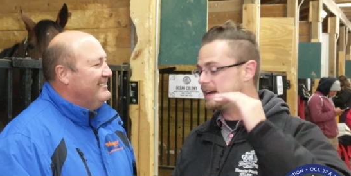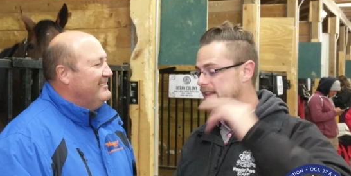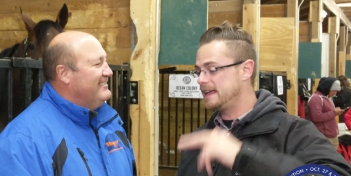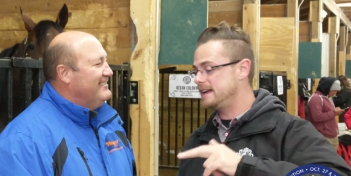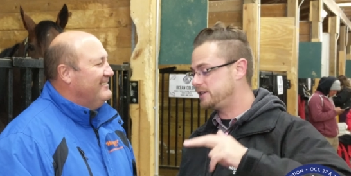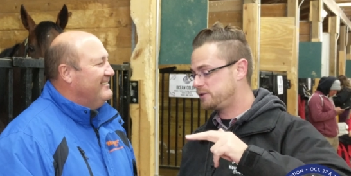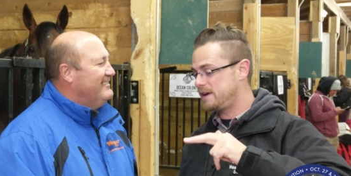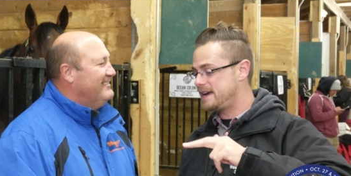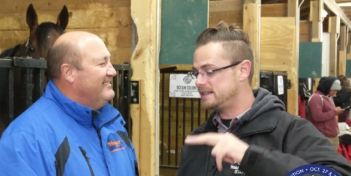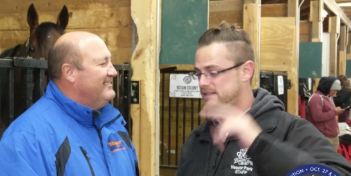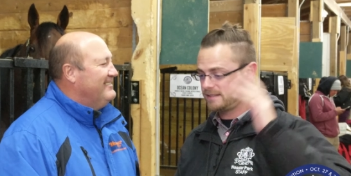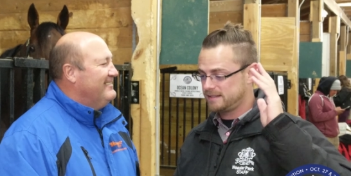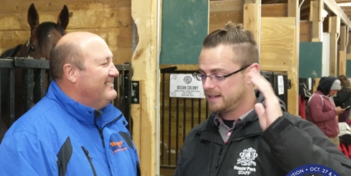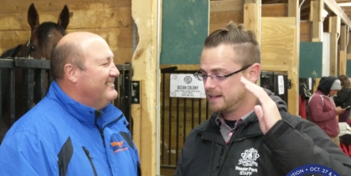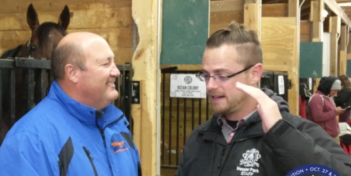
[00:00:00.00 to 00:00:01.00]
Speaker 1: not gonna let Trace
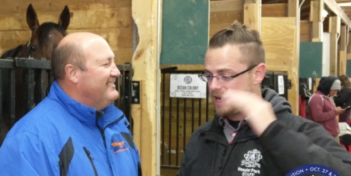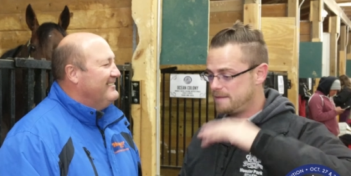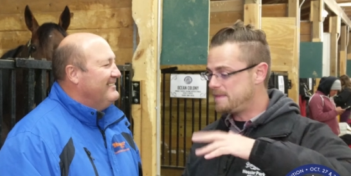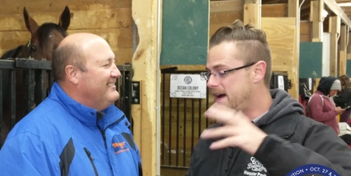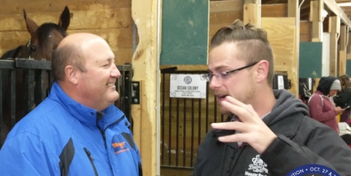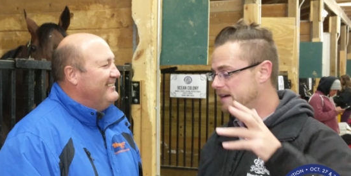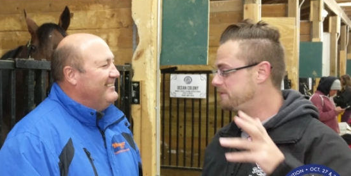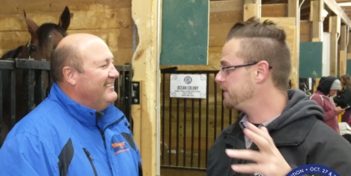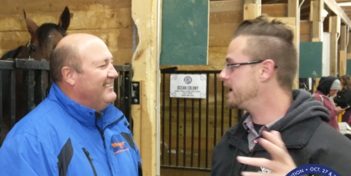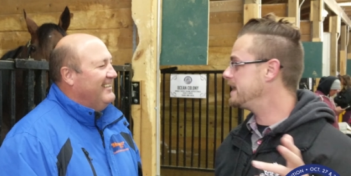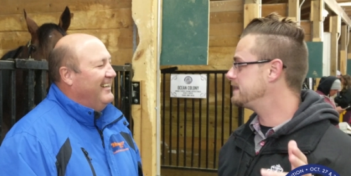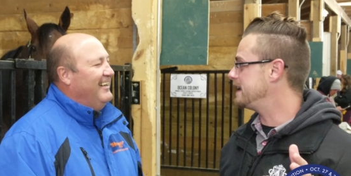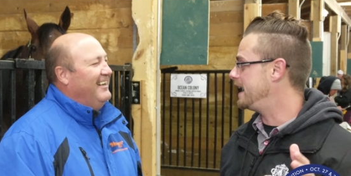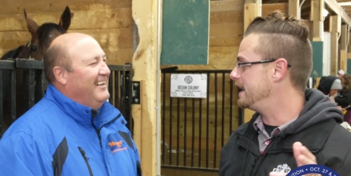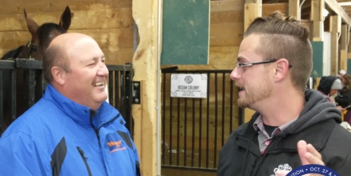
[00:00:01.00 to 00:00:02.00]
I'm not going to
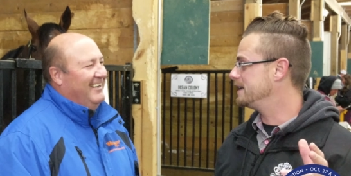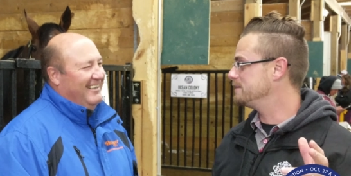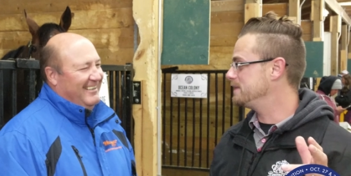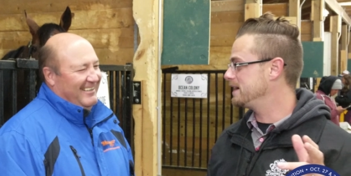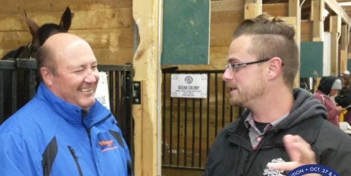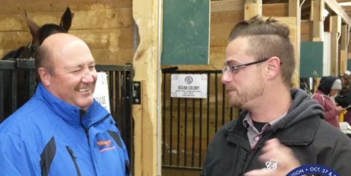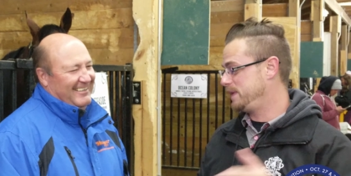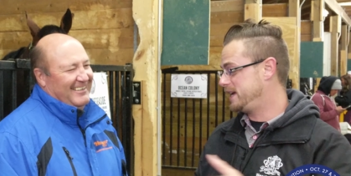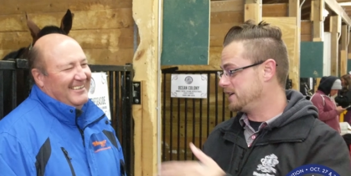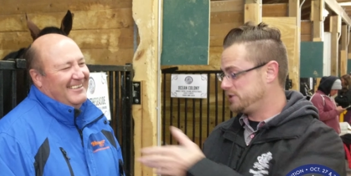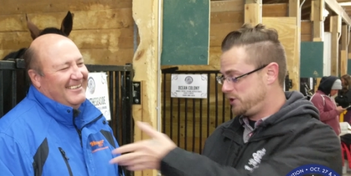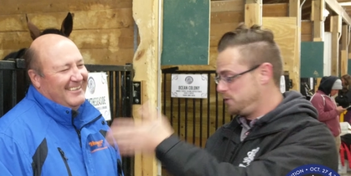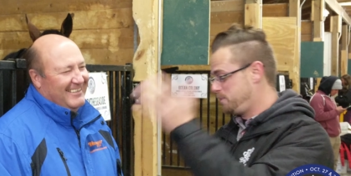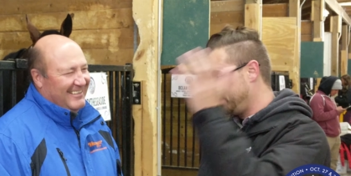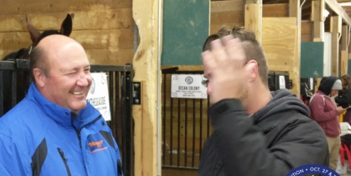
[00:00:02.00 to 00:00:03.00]
forget that. Not,
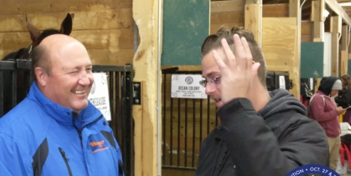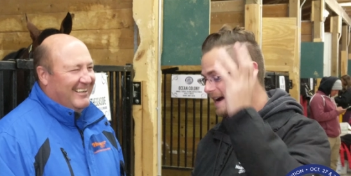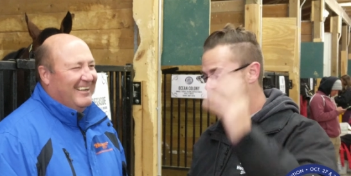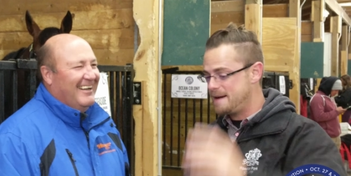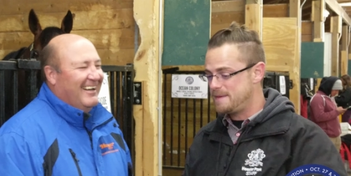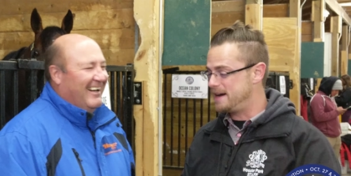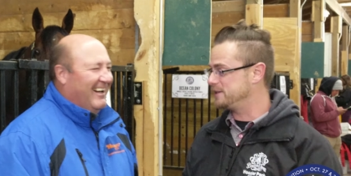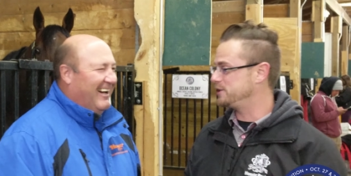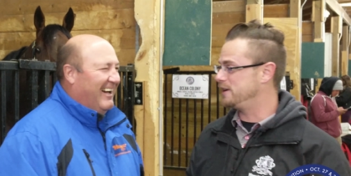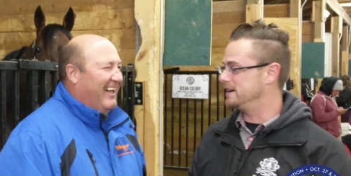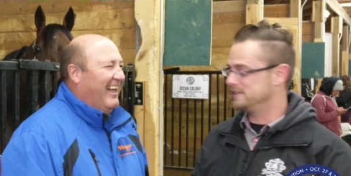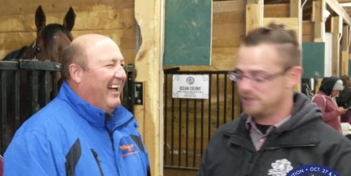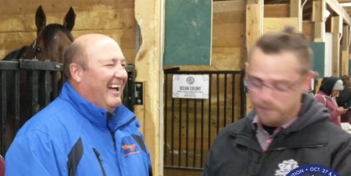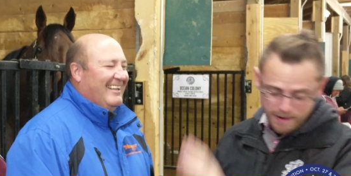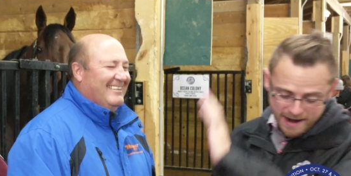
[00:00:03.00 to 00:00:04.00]
because you put the kibosh
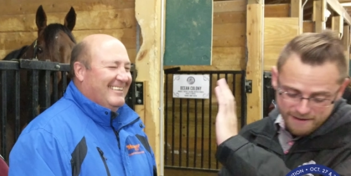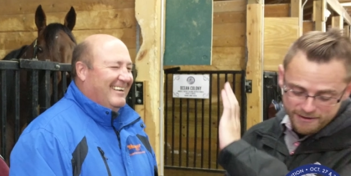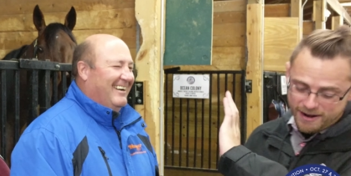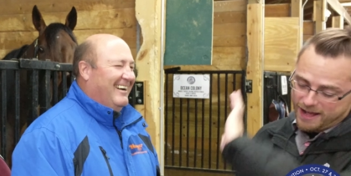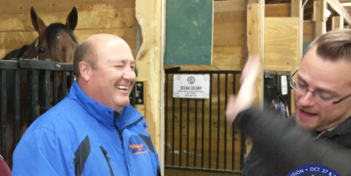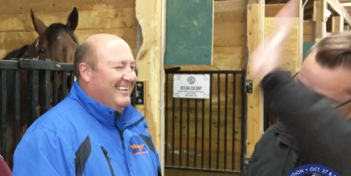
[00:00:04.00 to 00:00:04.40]
on it. So That's whatever.